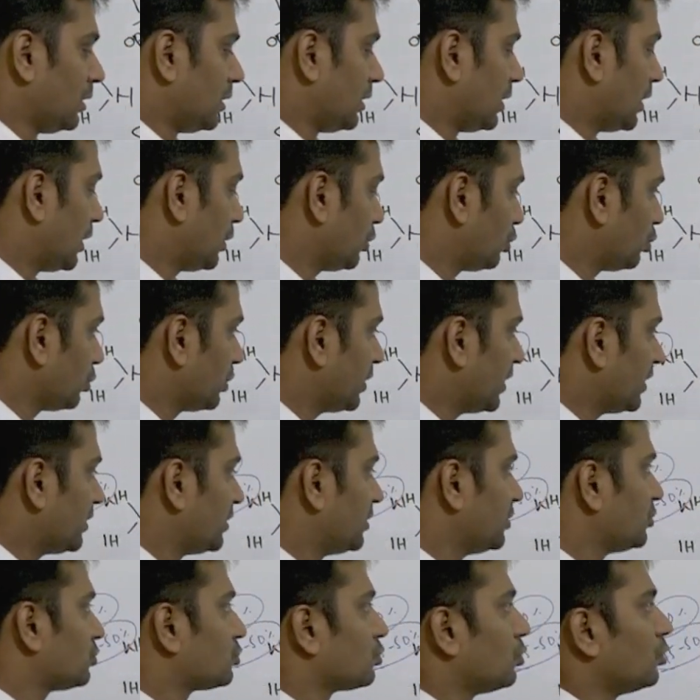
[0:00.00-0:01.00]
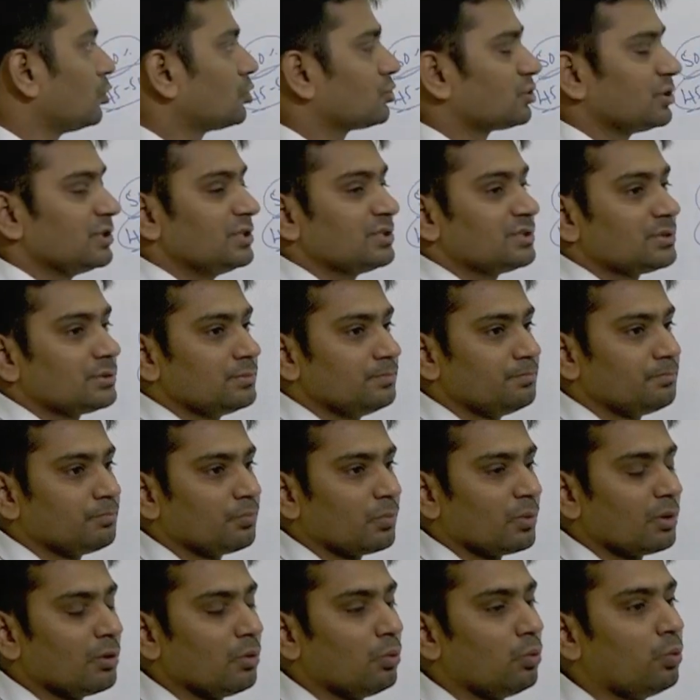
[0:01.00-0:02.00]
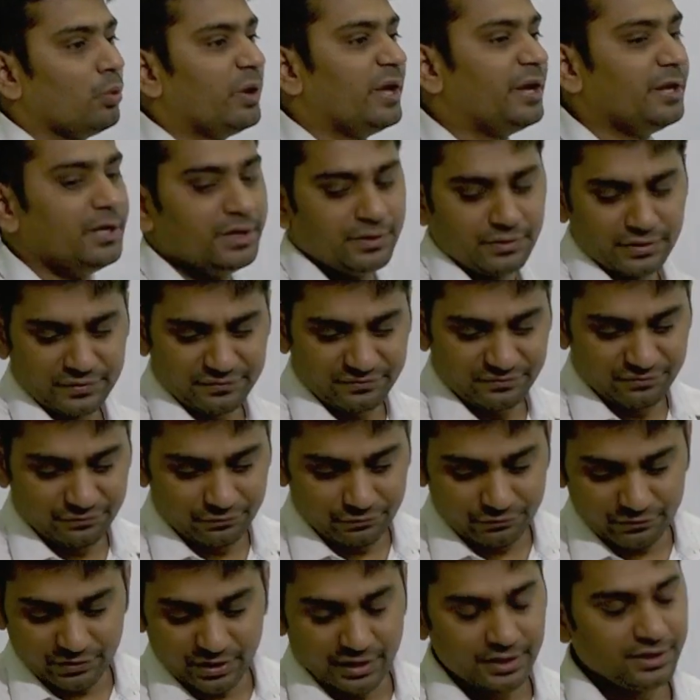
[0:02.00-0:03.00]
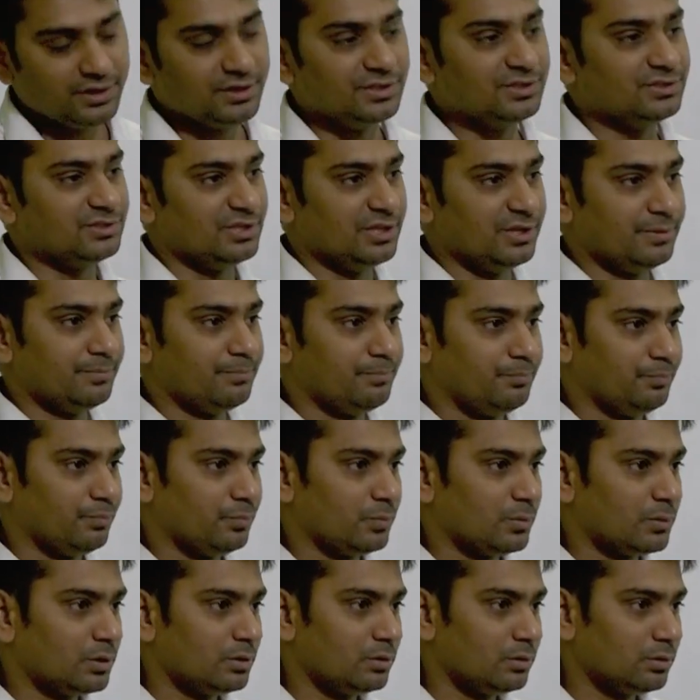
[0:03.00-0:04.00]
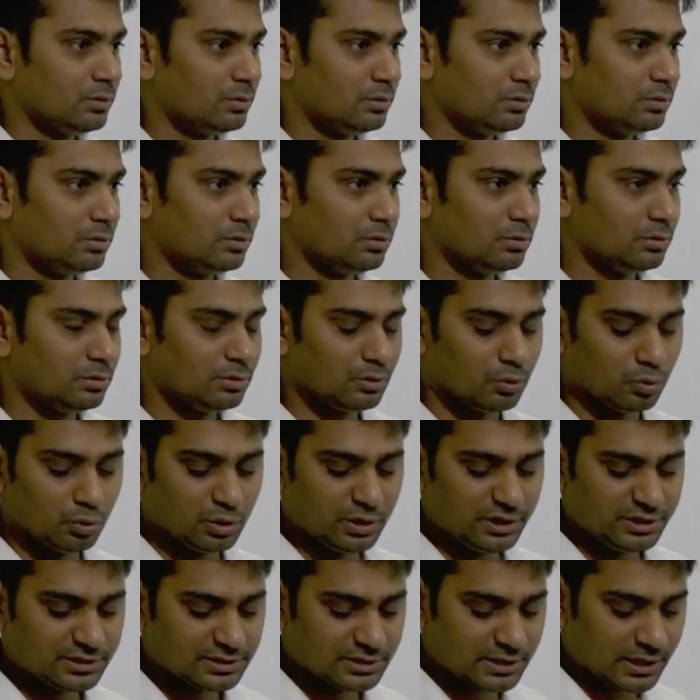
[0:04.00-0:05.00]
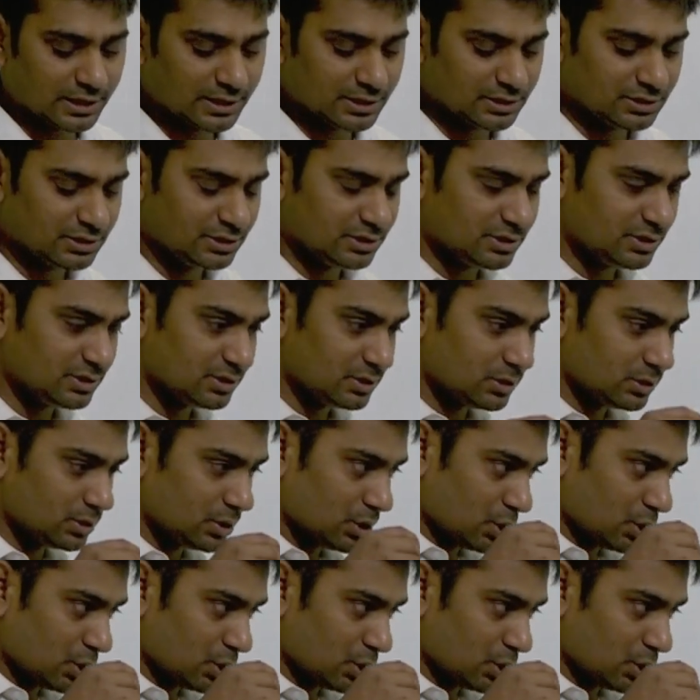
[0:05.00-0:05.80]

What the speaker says: And to get this course is very, very easy. The only strategy is